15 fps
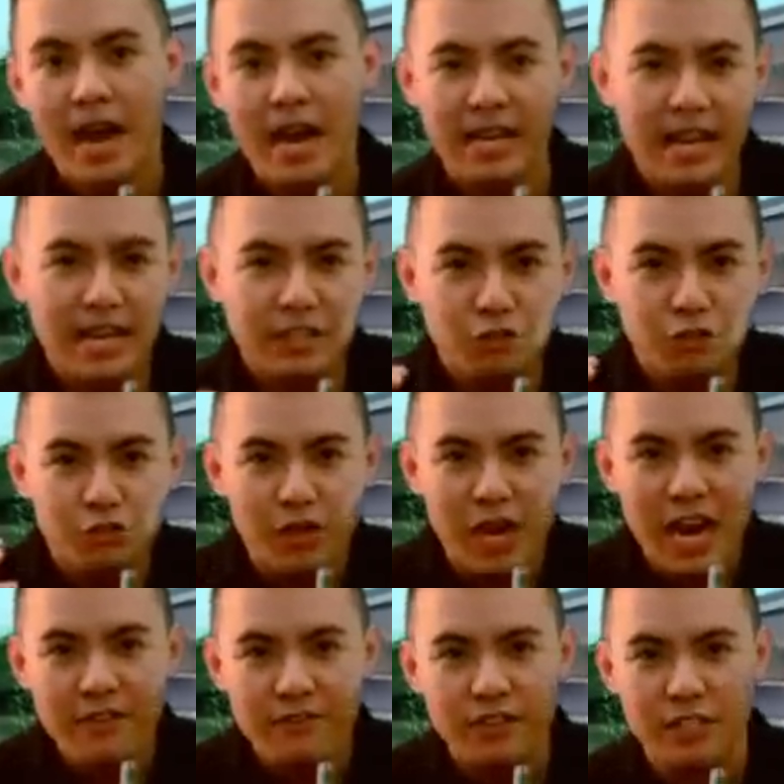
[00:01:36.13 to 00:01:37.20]
I'd like to
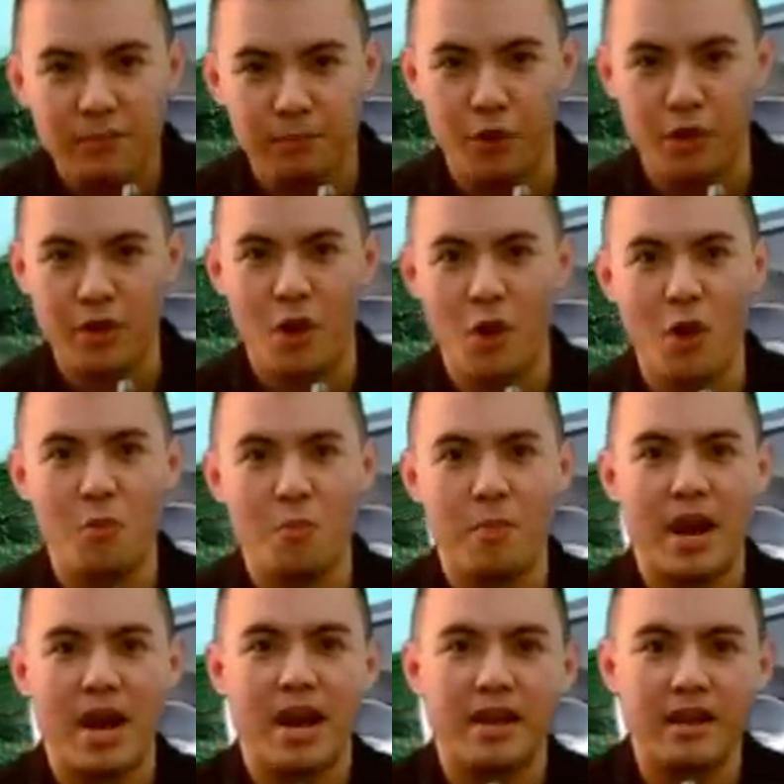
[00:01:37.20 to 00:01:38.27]
drive this point home
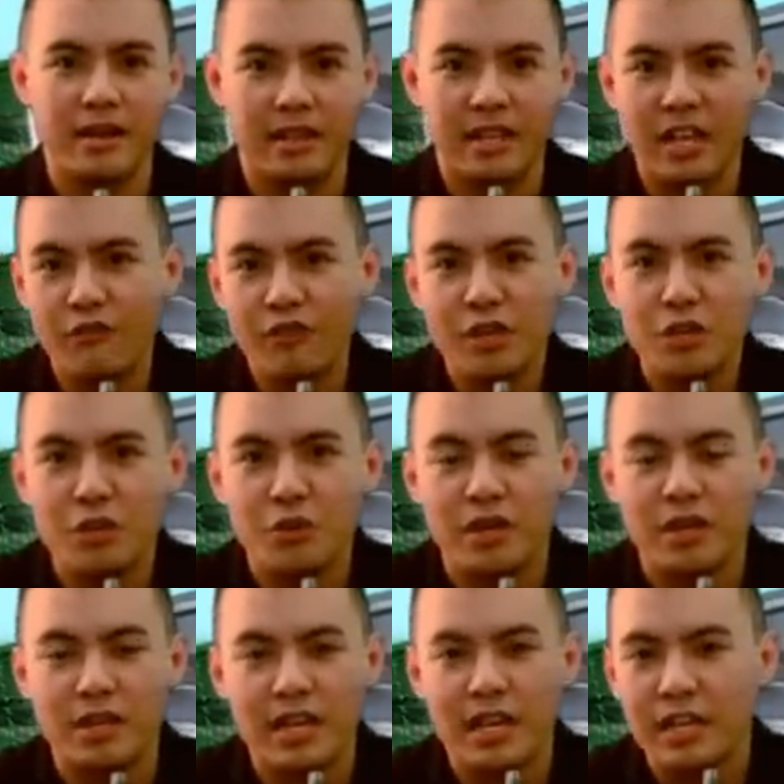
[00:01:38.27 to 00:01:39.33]
by giving you an